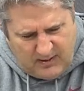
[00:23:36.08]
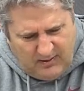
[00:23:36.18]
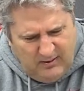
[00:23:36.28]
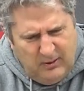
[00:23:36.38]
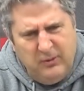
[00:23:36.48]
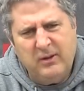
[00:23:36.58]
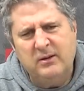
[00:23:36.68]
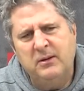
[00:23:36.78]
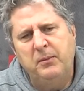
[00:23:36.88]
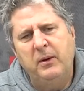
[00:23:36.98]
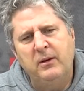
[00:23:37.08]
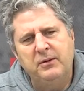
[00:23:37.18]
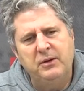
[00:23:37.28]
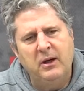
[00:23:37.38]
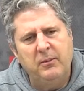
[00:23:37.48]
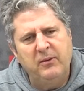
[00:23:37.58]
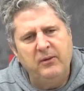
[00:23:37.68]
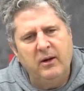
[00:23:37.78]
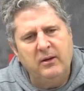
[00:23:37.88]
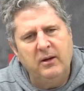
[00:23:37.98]
Luke does a better job of
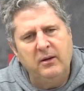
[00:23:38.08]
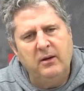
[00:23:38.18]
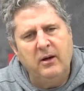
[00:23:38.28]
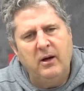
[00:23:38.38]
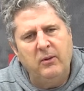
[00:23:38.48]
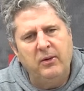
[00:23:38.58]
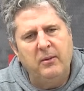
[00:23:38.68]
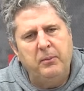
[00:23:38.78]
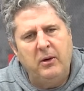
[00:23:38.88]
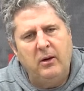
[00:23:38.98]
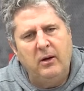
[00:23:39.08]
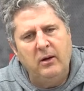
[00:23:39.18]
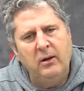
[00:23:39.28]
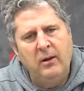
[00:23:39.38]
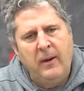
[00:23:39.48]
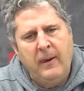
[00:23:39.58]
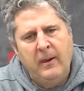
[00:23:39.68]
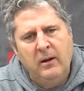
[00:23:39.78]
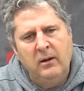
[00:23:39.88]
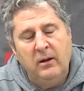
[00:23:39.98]
not getting caught with the ball.
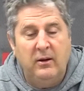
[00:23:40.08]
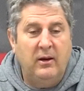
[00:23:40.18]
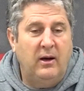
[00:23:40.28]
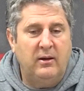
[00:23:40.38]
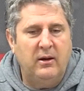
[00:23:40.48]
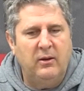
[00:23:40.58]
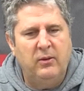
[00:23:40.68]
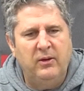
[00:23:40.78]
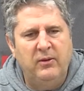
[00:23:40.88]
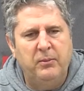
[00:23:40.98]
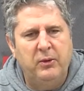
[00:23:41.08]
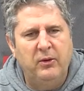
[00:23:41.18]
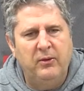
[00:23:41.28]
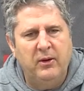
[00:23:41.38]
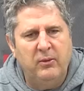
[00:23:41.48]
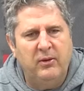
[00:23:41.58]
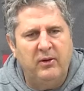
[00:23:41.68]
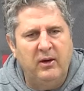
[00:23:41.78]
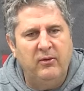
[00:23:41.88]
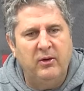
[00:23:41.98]
And then I think we've improved at
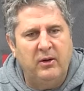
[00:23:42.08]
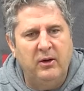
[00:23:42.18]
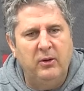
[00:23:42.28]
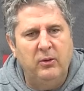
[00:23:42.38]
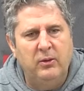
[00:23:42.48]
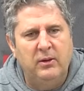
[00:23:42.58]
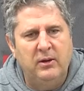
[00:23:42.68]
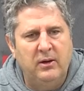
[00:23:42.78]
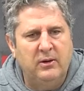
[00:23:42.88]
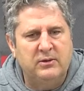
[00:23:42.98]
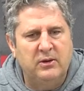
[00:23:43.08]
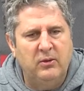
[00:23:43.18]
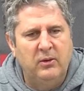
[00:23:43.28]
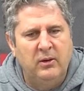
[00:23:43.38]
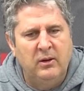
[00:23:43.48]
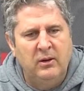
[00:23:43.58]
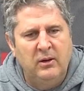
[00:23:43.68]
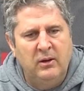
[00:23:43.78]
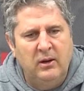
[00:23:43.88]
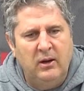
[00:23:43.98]
receiver too, you know, so,
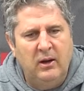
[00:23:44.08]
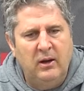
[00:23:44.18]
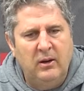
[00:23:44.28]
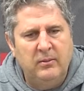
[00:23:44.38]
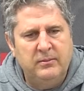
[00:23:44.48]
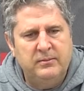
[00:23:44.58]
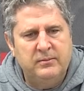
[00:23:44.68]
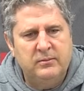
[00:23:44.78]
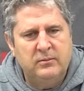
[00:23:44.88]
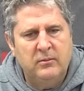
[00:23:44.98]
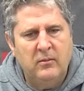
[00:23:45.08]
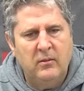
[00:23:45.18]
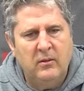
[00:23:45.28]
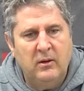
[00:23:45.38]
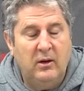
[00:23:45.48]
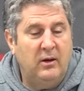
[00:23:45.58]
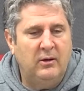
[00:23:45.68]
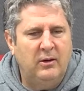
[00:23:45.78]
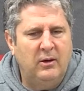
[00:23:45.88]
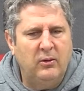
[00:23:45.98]

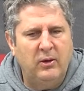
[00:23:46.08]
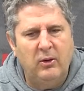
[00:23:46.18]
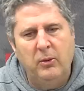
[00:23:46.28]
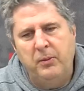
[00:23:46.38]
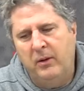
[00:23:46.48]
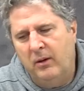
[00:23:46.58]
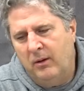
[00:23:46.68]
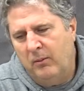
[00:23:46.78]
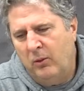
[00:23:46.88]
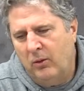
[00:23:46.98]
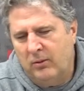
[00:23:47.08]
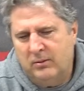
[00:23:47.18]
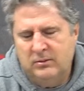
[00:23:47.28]
you know, they're open at a more,